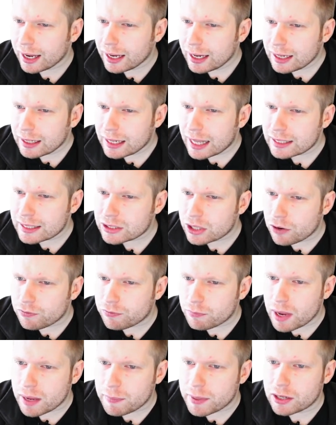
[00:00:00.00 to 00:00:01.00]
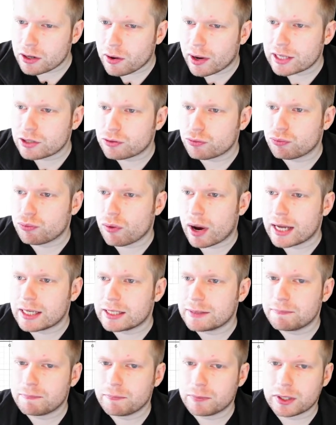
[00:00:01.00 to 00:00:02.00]
Let's go for maybe a nice
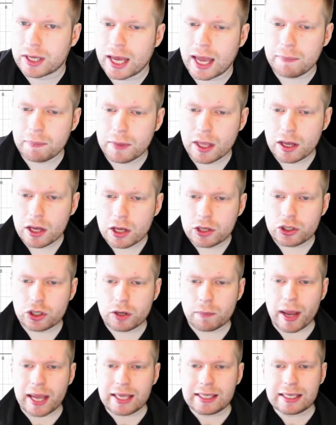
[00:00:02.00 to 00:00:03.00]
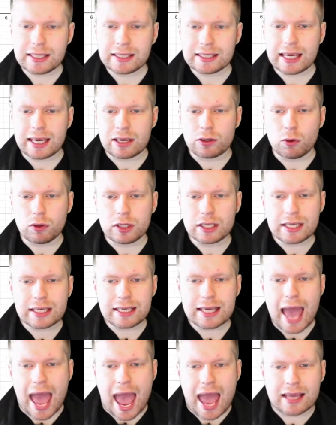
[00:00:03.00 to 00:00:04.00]
red. Okay, so you can basically see in order to
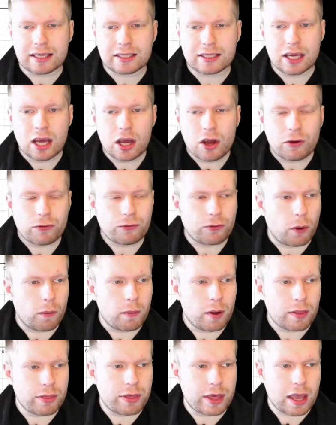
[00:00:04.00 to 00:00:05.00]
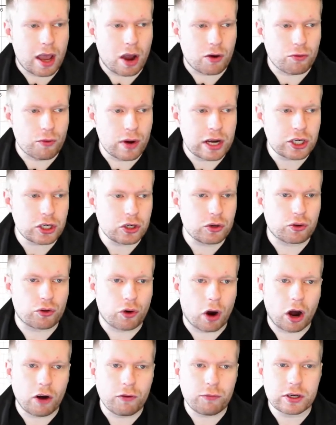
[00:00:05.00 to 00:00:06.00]
get from the original
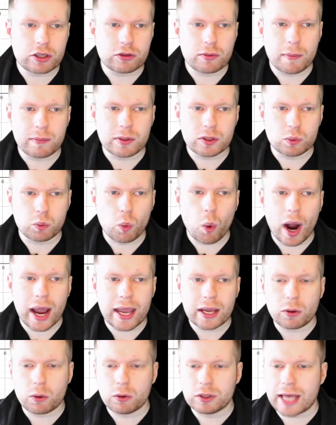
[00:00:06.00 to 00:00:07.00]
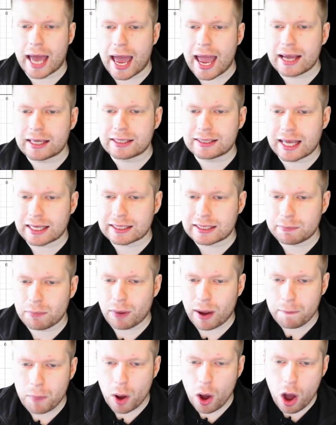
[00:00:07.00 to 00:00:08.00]
graph, which remembers y equals x, that's in
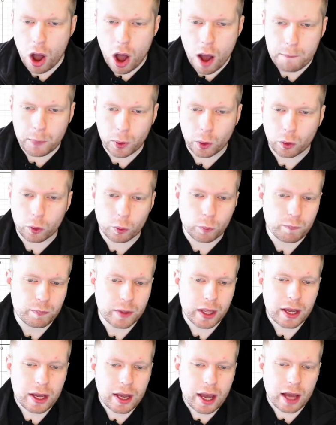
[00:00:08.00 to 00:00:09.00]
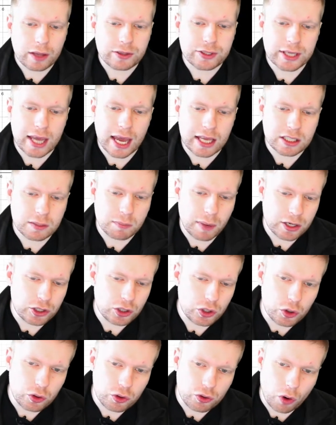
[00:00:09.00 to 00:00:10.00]
my purple, and to get to my
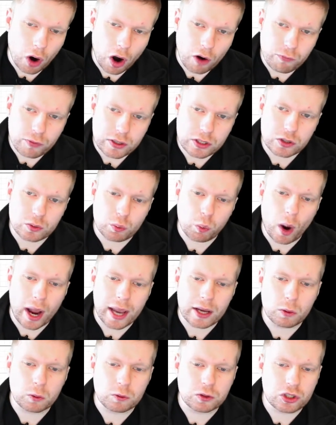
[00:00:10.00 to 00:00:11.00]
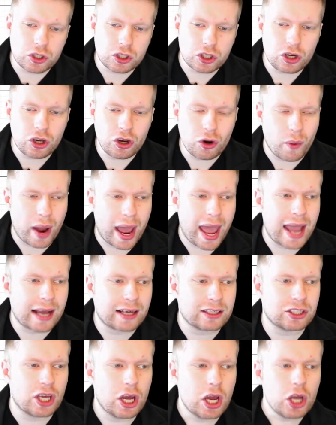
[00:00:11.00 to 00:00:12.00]
new graph, which is y equals
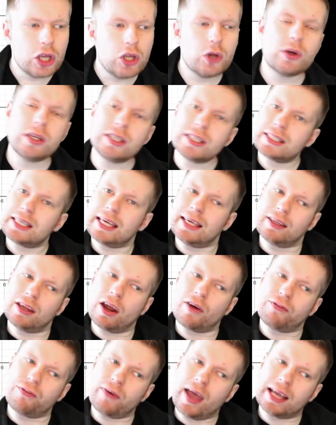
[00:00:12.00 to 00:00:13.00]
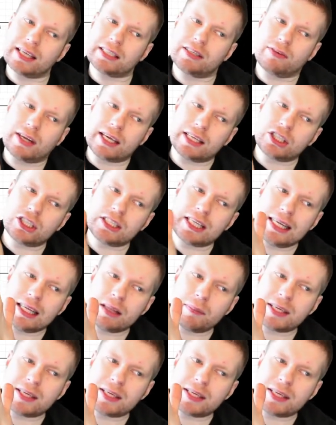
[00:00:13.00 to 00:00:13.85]
2x, you can see that effectively it's just a little bit